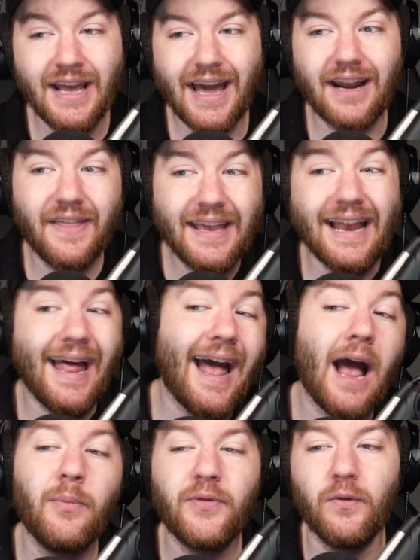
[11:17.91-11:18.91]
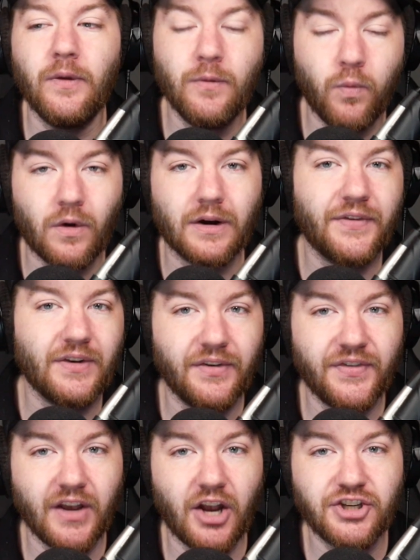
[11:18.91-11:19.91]
And I think it absolutely warrants a
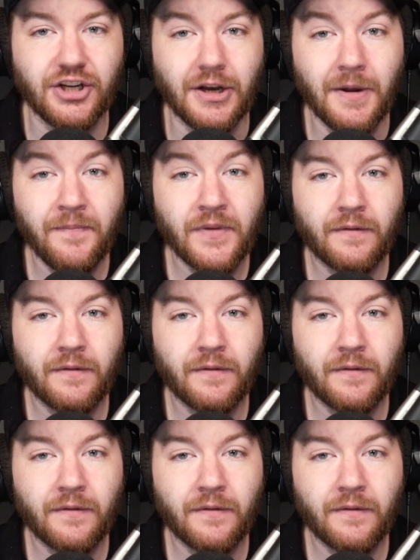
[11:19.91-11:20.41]
discussion